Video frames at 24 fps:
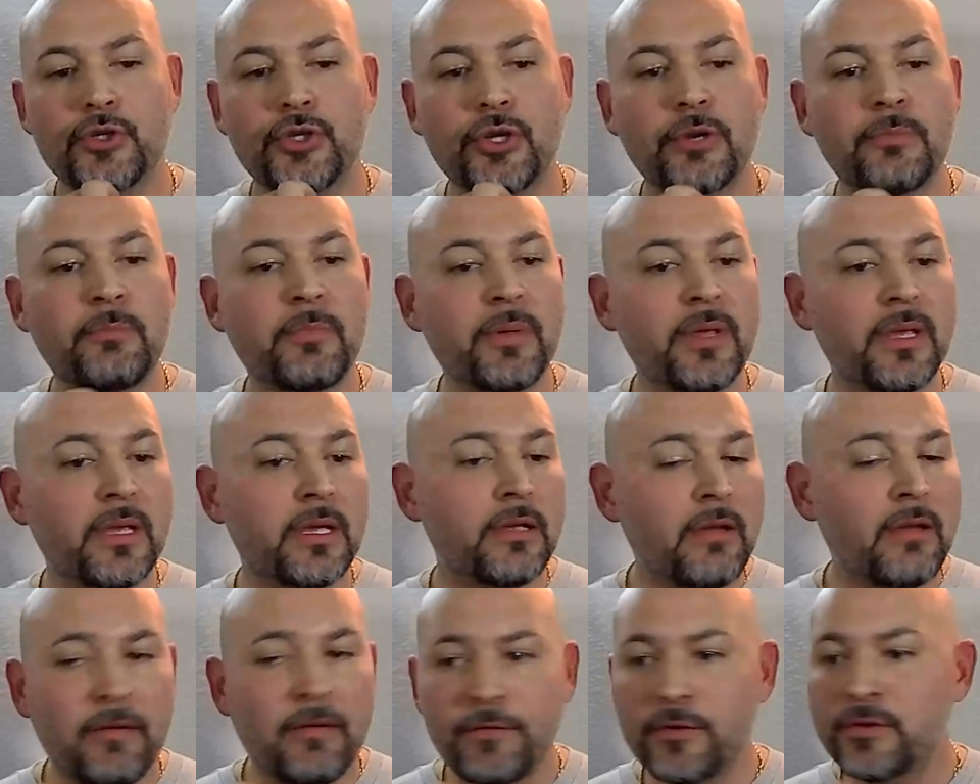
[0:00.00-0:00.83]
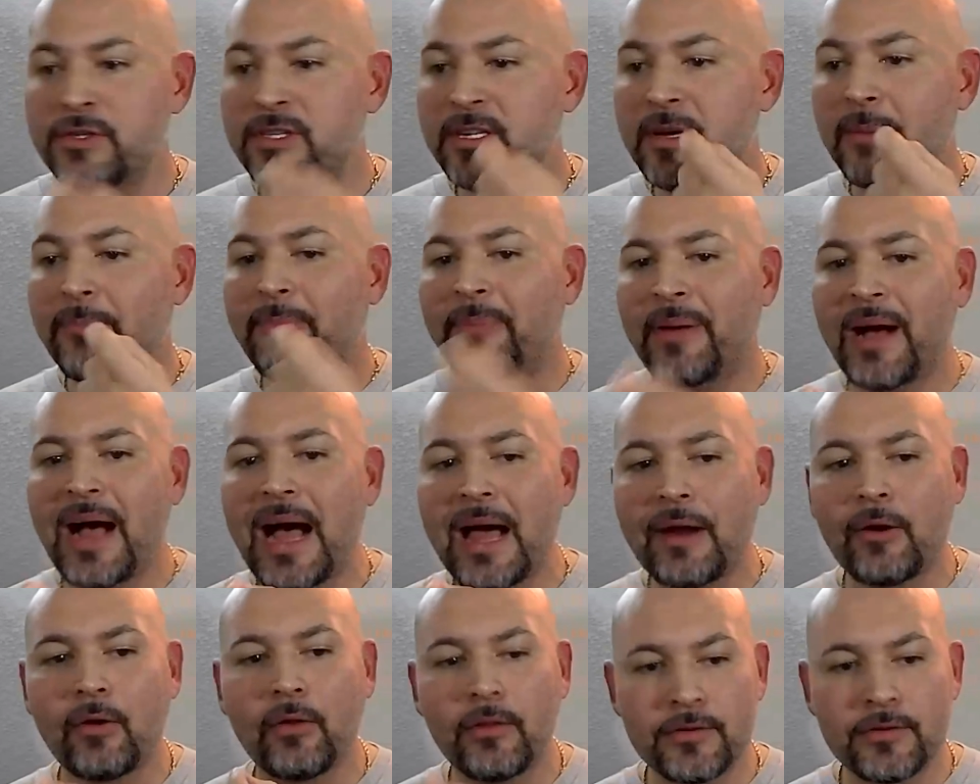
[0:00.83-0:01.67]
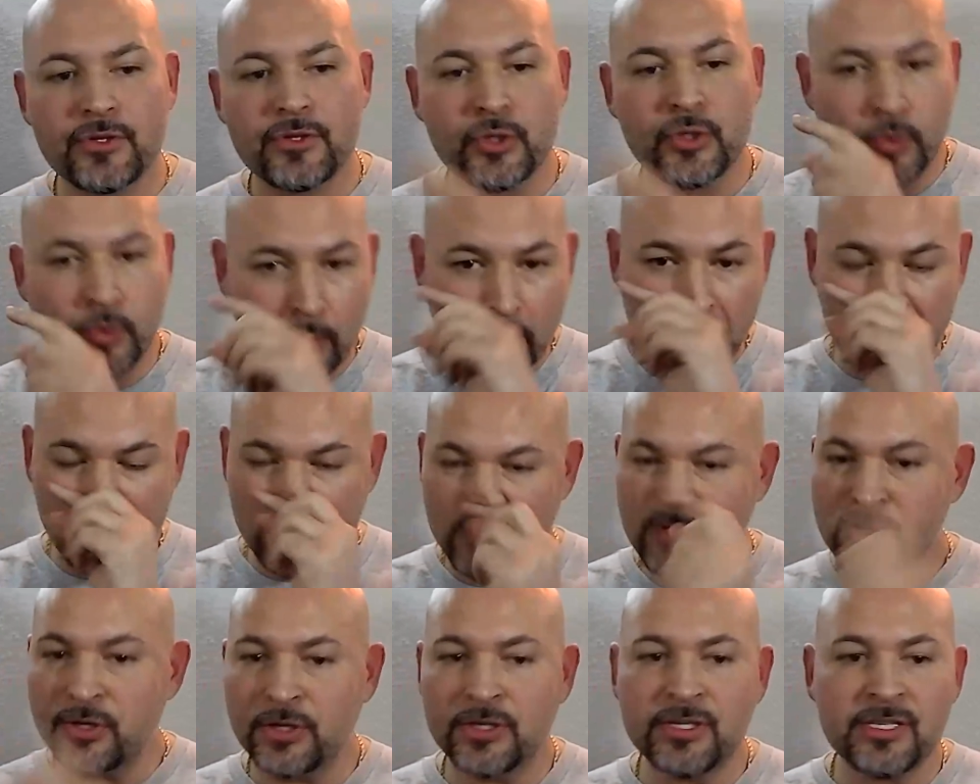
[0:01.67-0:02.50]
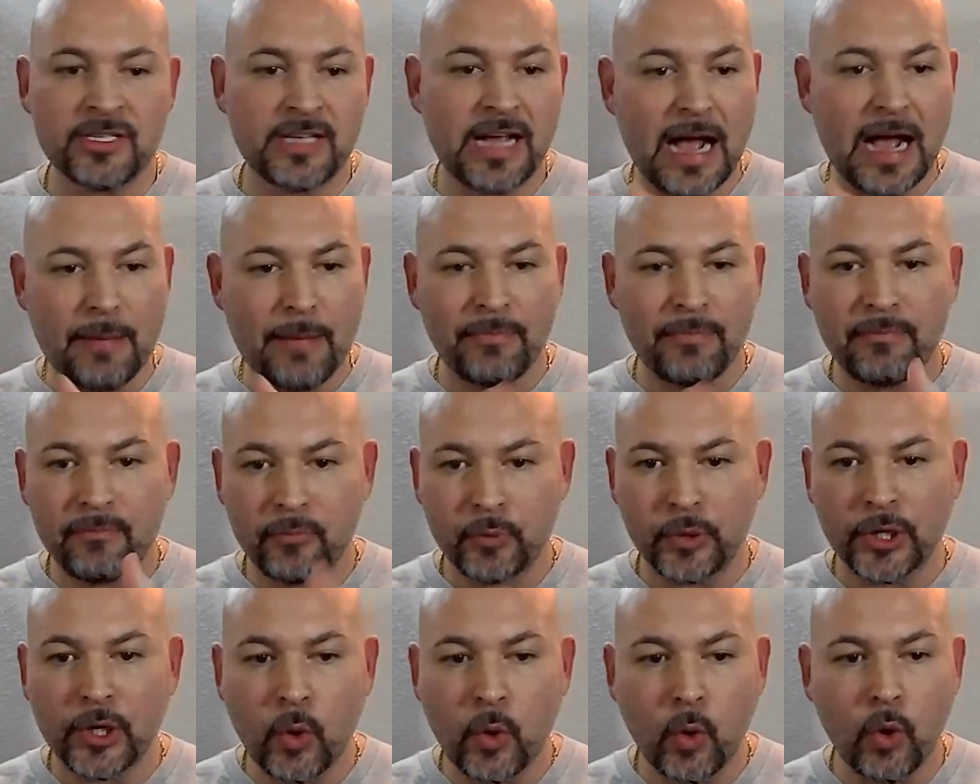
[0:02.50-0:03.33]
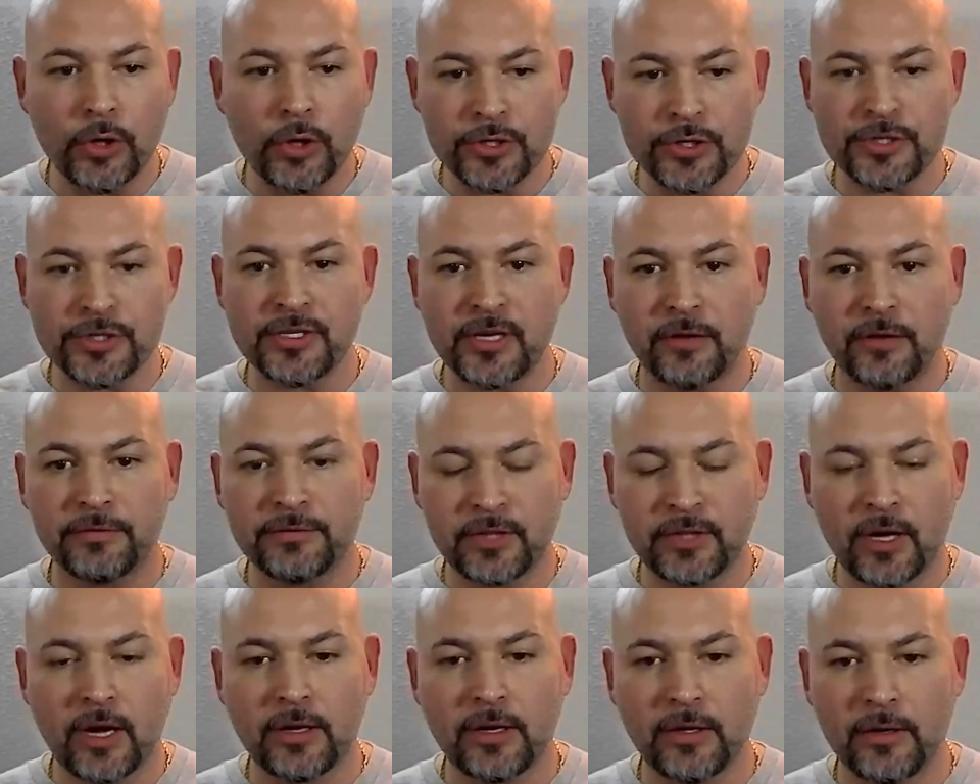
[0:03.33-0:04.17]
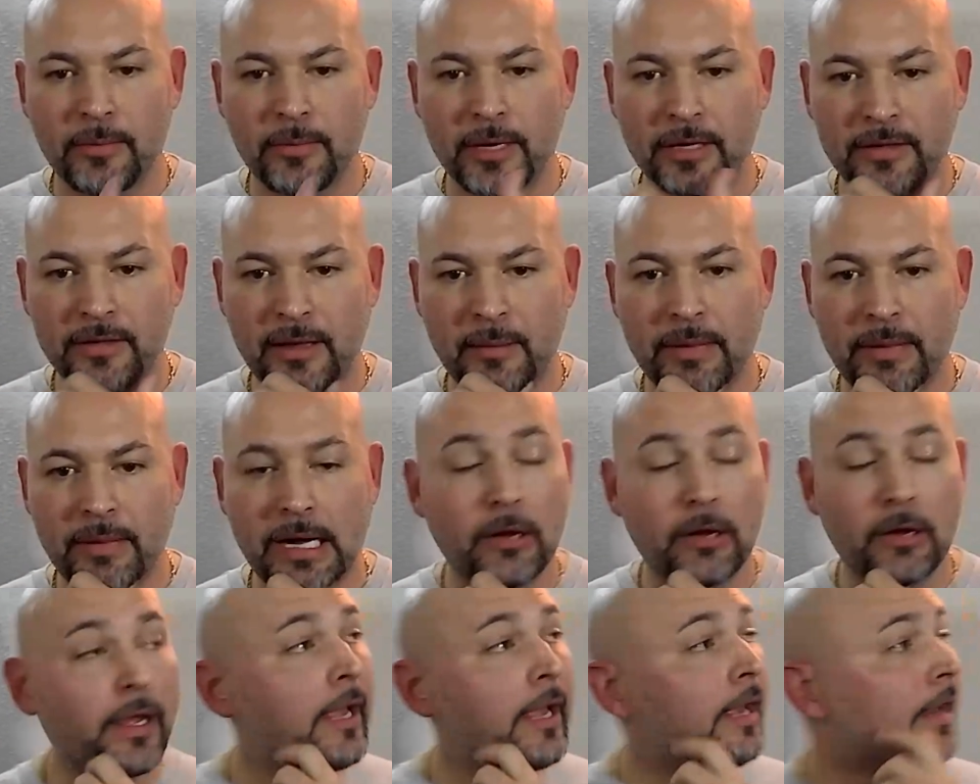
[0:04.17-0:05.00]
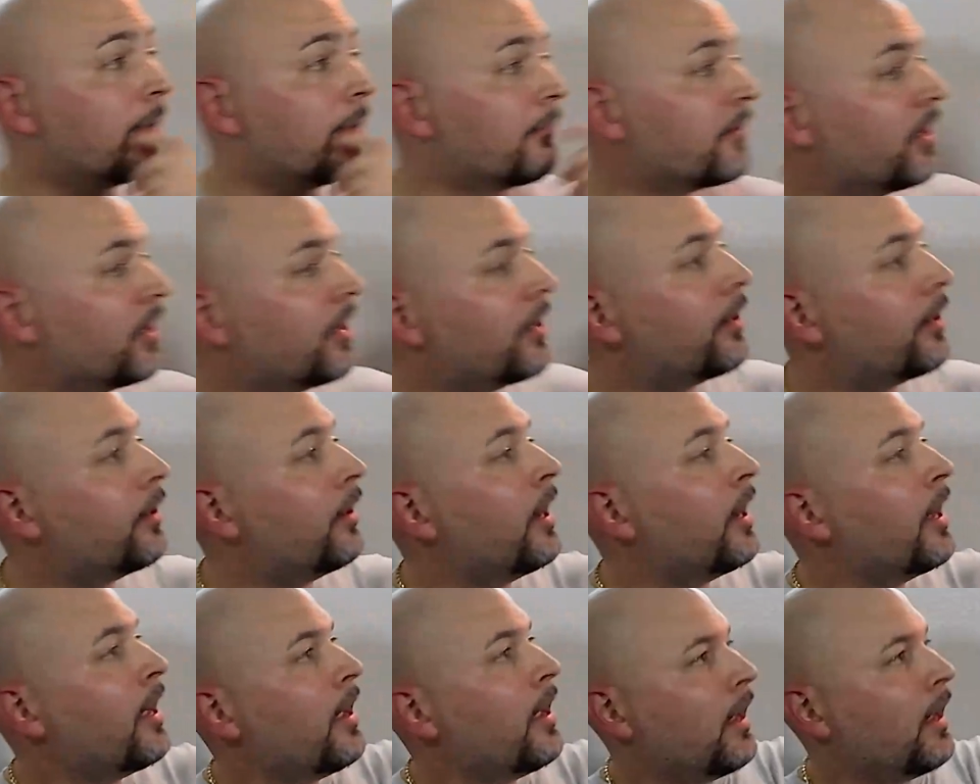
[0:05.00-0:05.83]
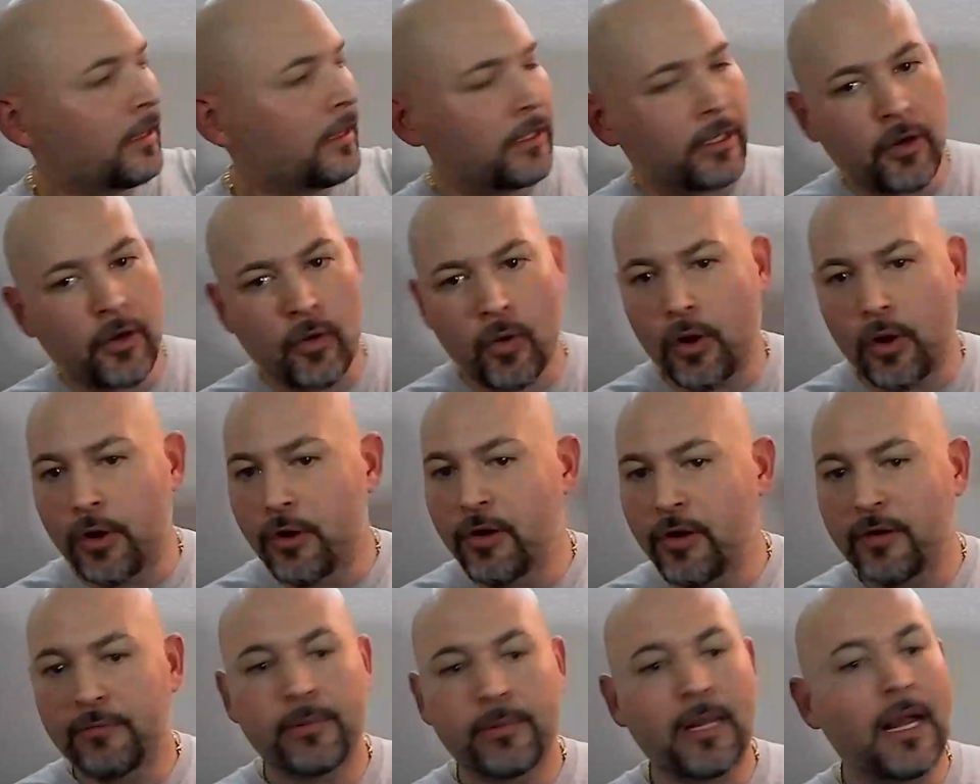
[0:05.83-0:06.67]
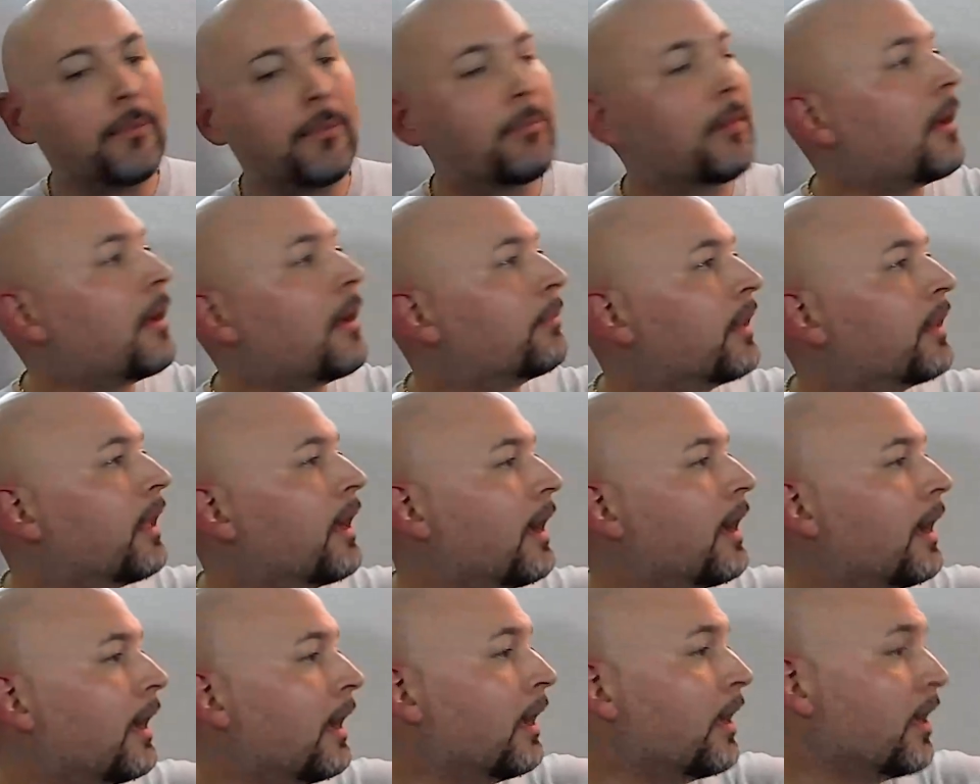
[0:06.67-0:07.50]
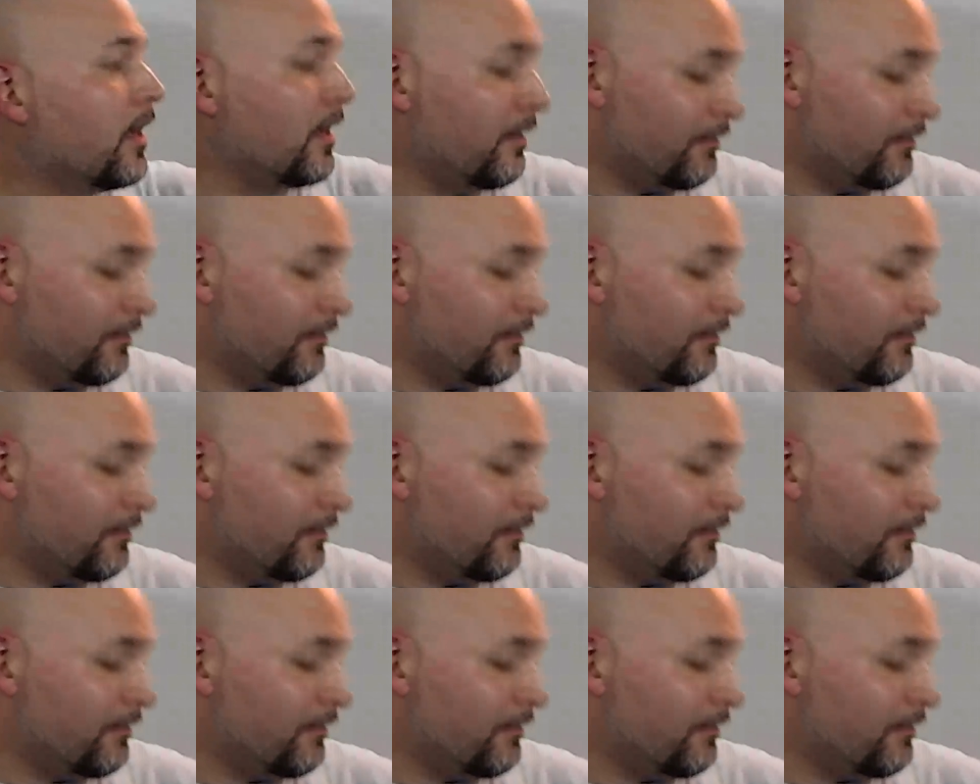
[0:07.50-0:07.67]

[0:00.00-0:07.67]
you should be, if you see a pothole in the street, you should stop, record yourself talking about that pothole. "Hey, I'm here at the corner of blah, blah, blah.